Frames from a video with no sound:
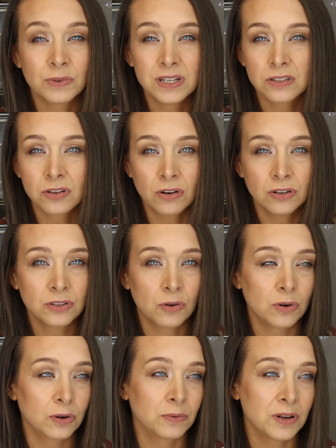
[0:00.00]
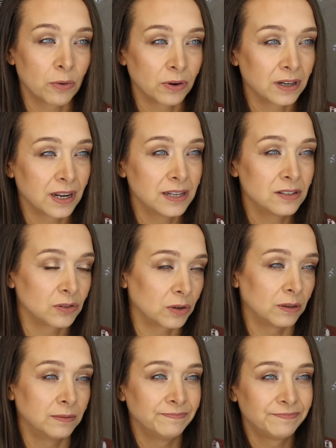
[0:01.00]
restart or reorganize
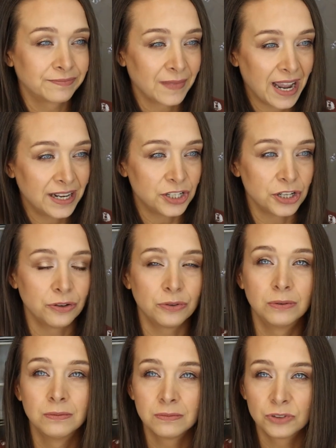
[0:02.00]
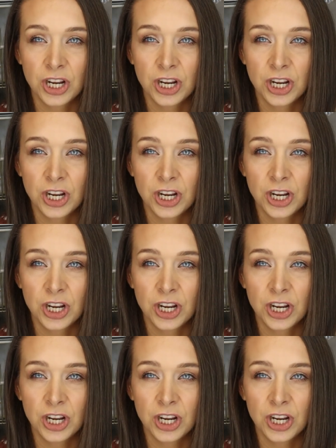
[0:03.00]
or add to,